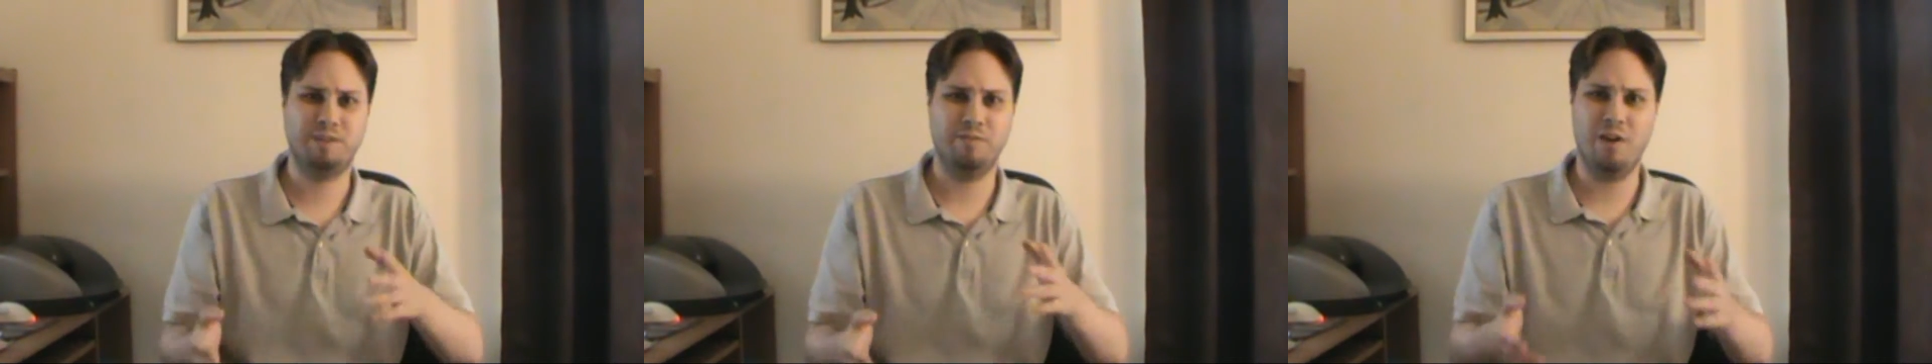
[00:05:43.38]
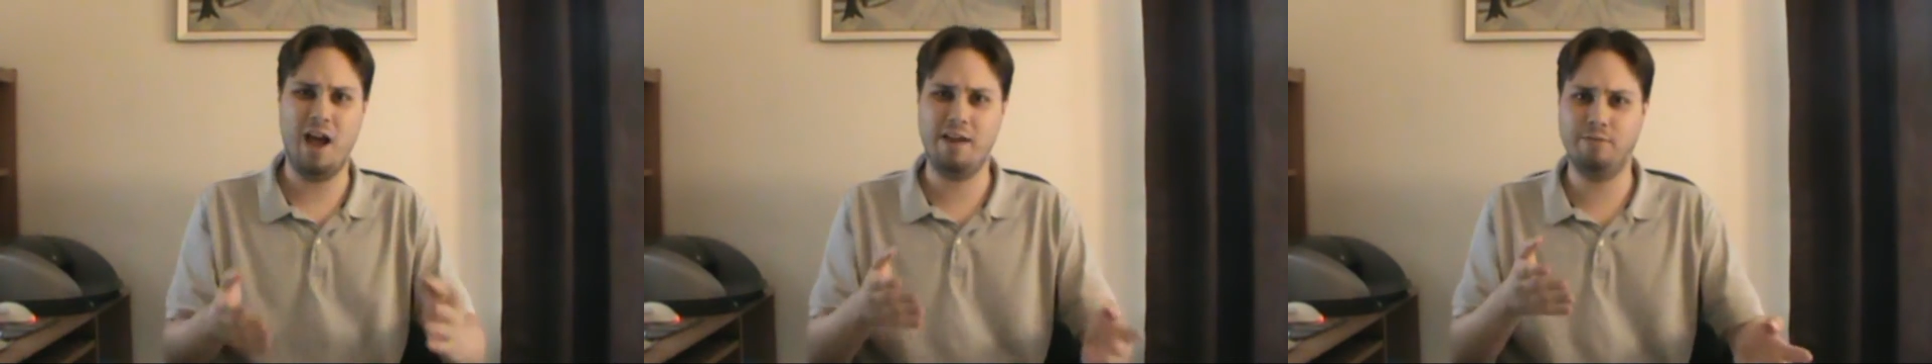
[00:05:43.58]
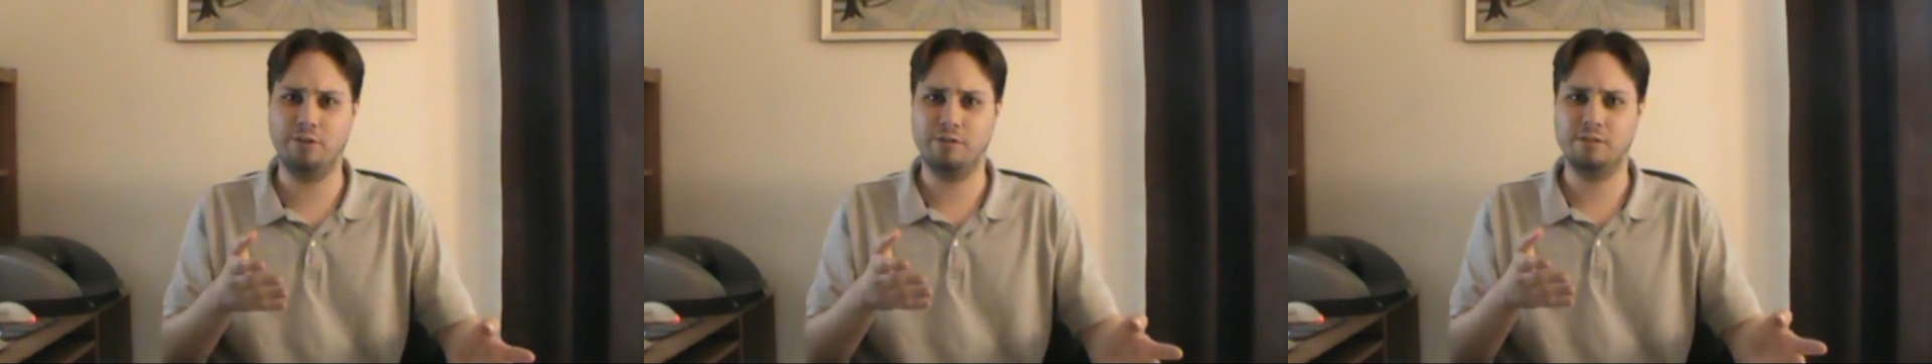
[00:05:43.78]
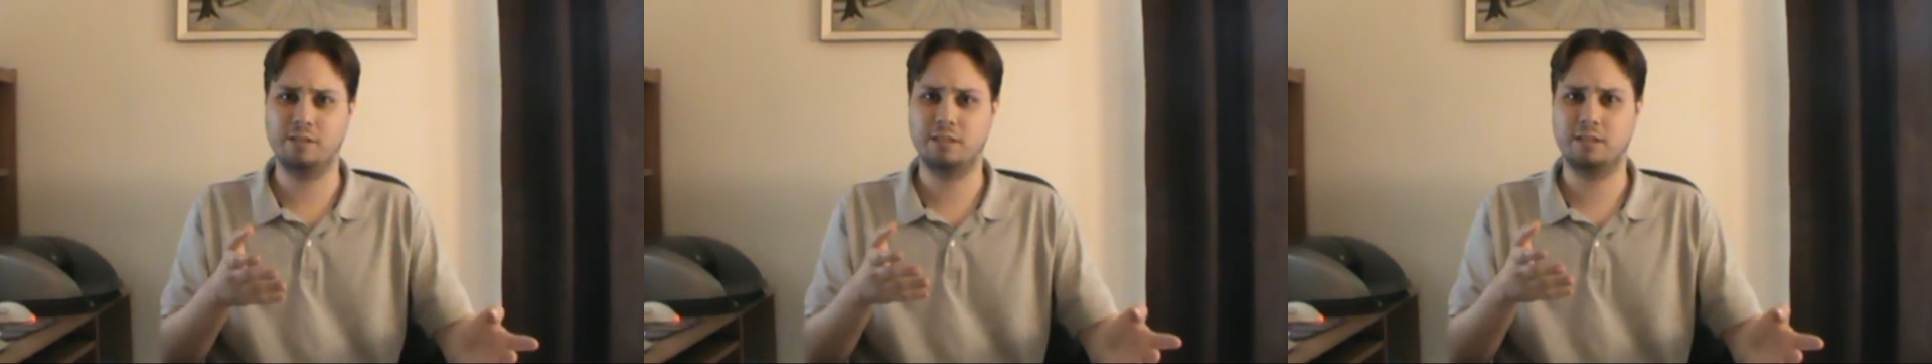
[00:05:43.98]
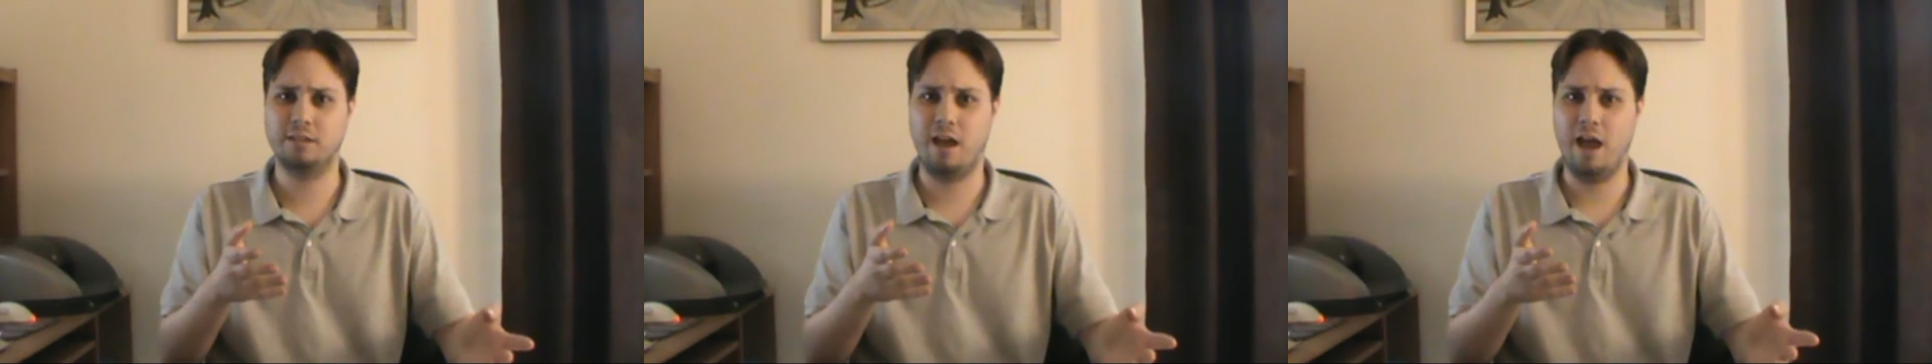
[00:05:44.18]

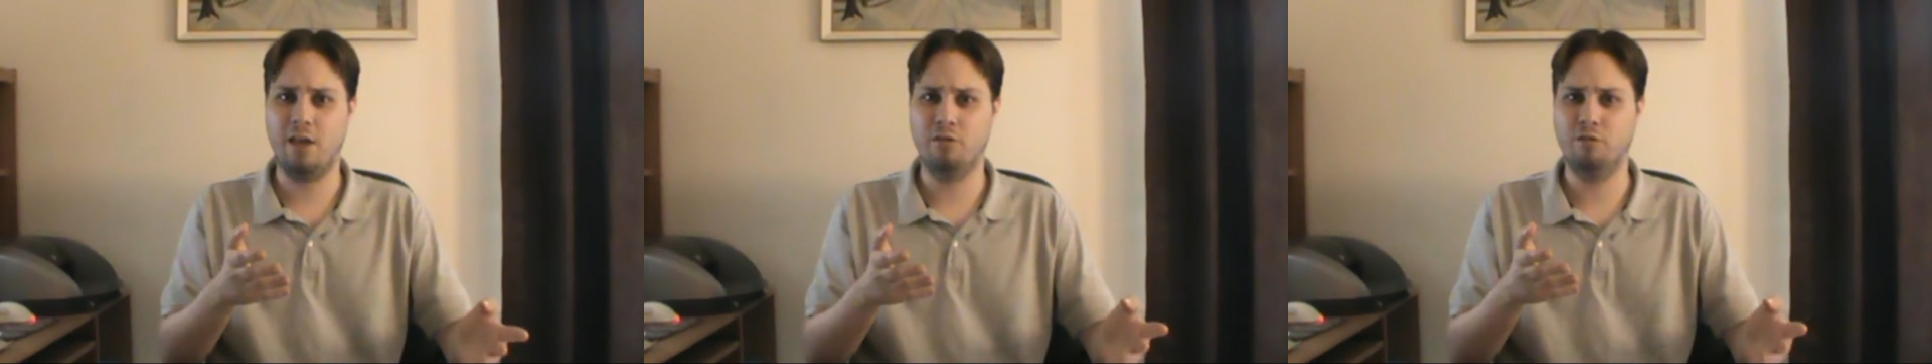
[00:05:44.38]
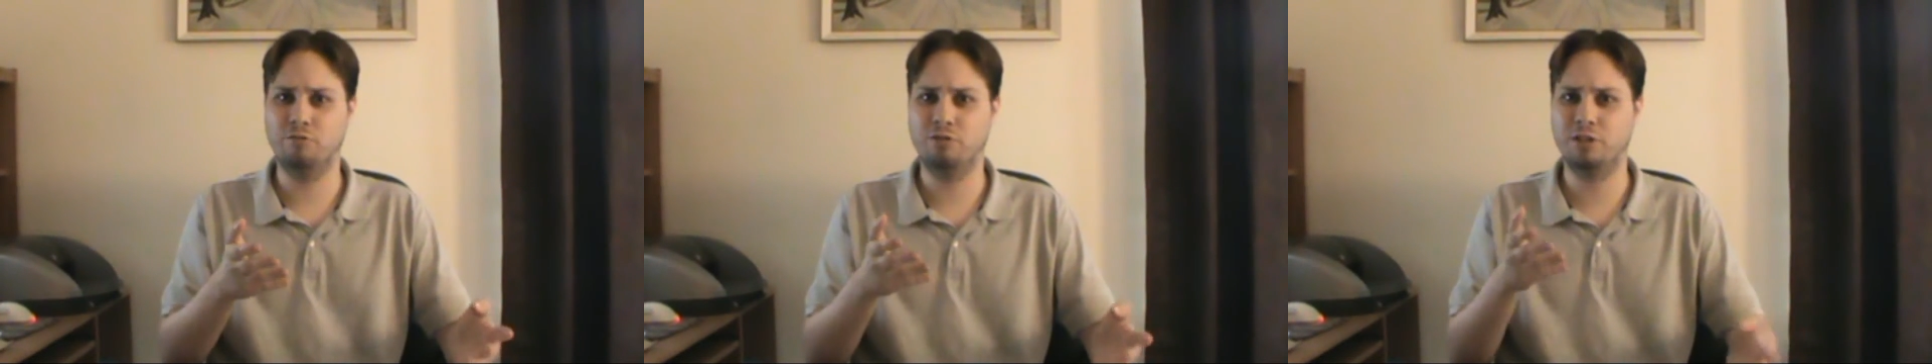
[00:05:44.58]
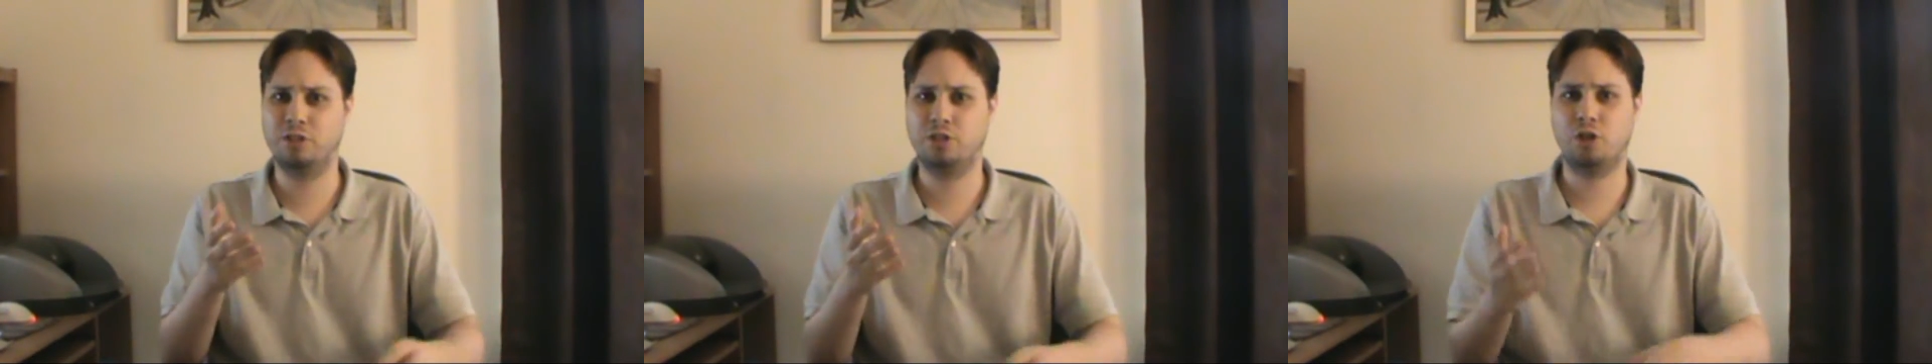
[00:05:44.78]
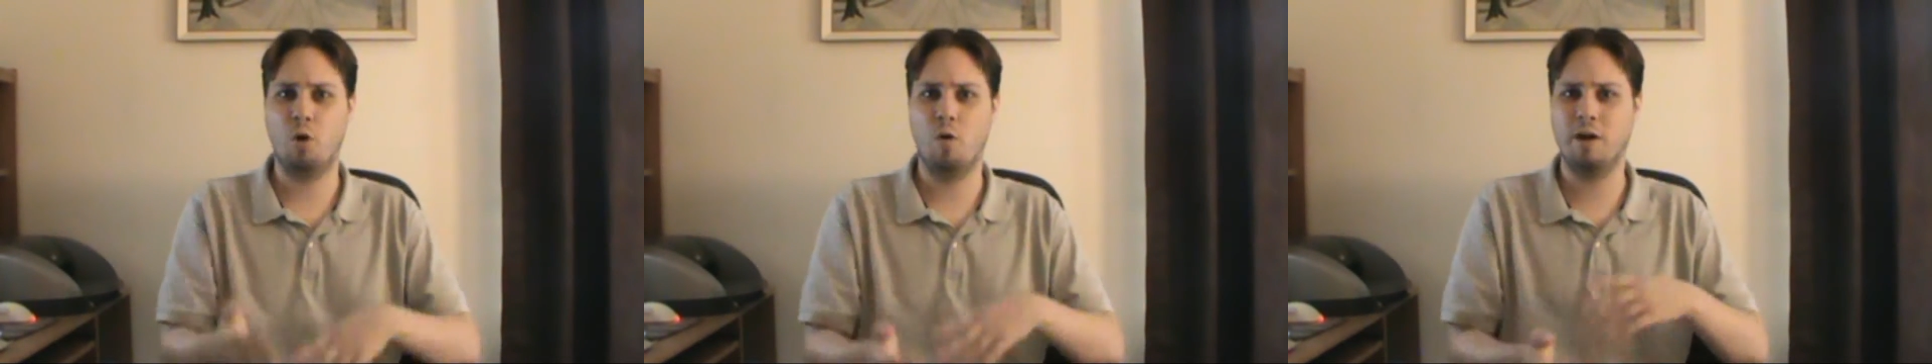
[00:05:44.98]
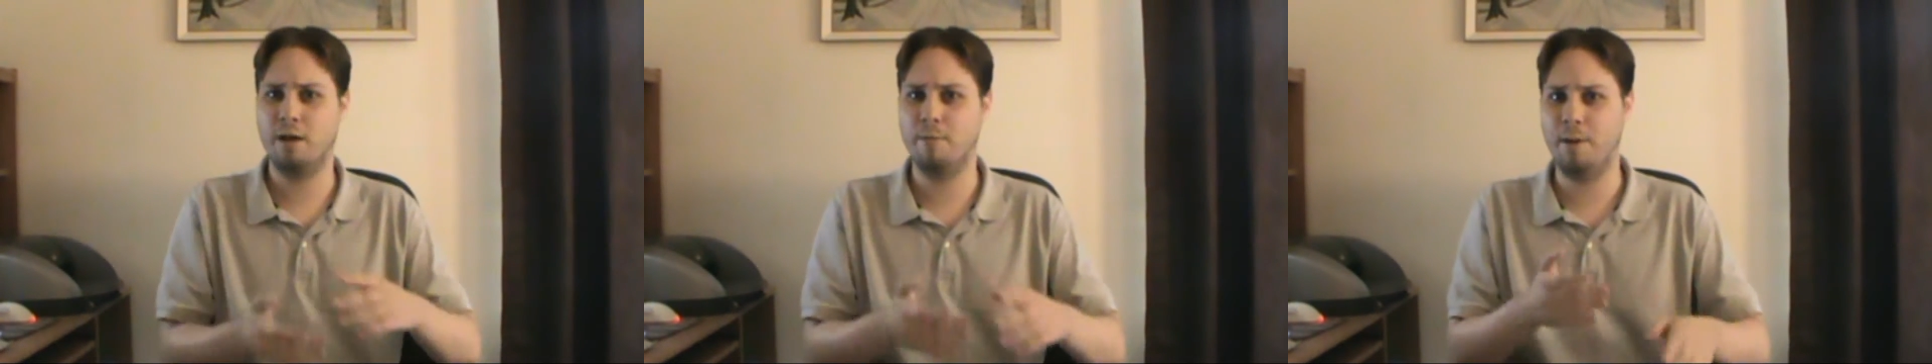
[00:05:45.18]
survivors, and they're just
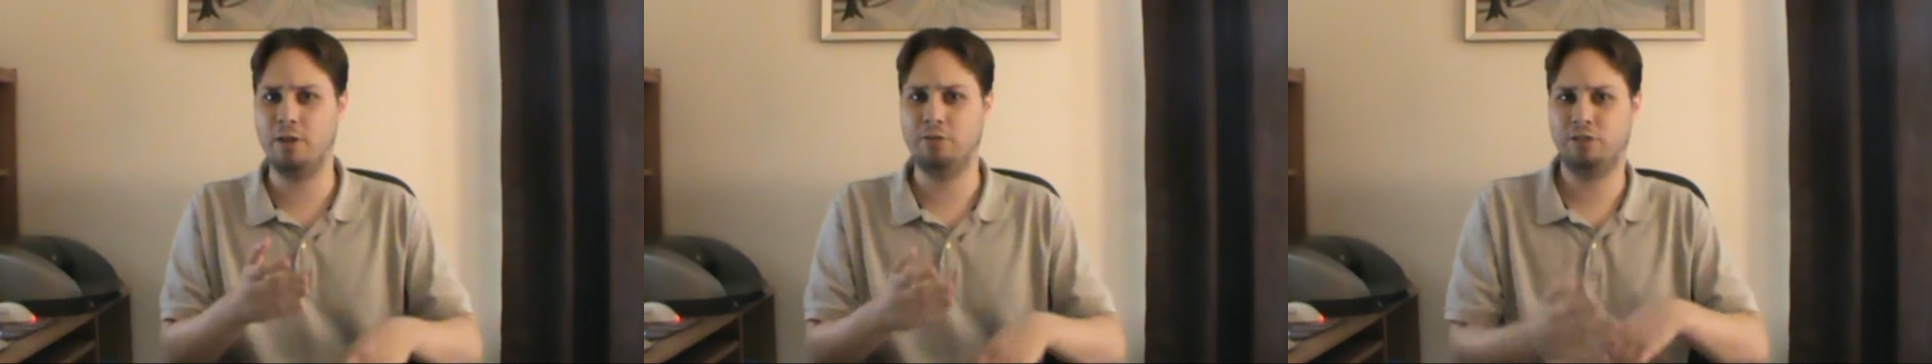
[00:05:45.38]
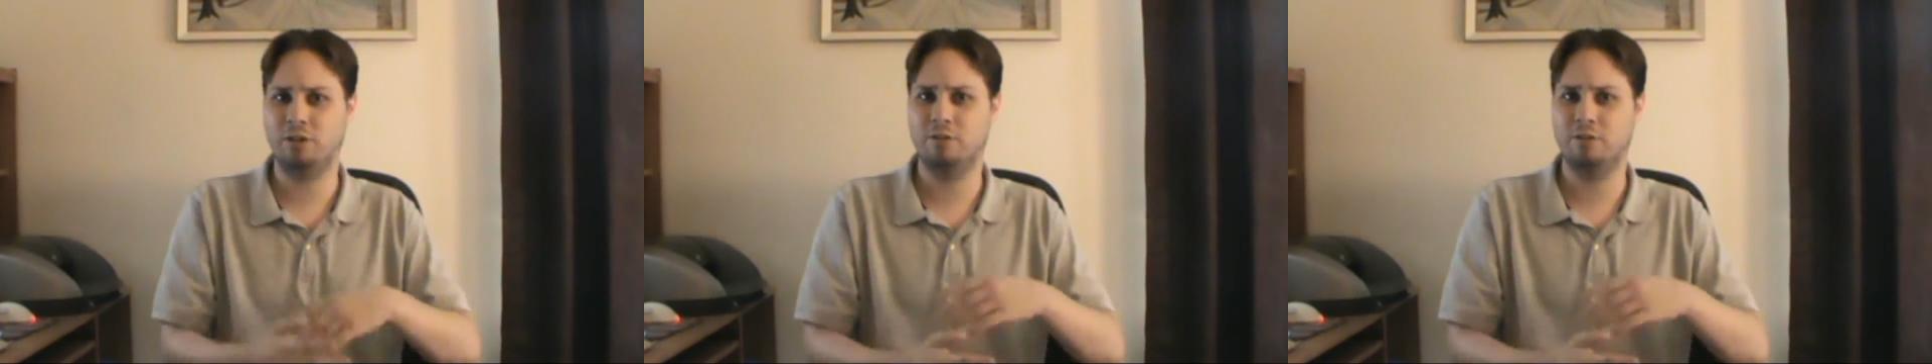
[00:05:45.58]
going about